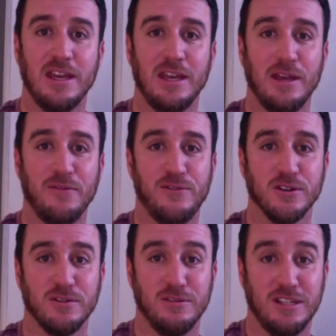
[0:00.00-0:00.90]
If
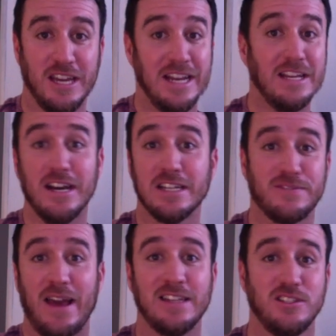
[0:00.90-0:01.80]
you're getting done as
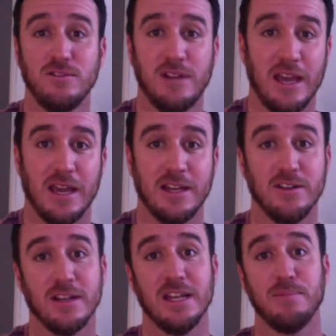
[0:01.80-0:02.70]
fast as you can and
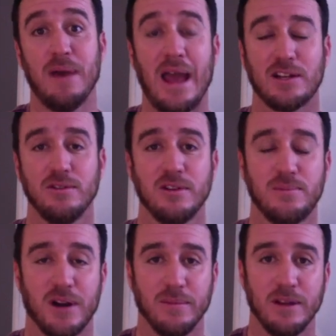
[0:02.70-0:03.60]
you're getting back to the
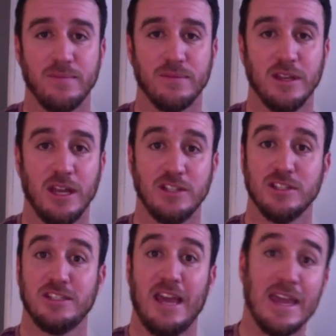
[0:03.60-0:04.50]
department and
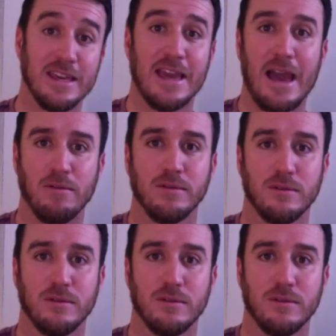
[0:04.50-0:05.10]
just hanging out,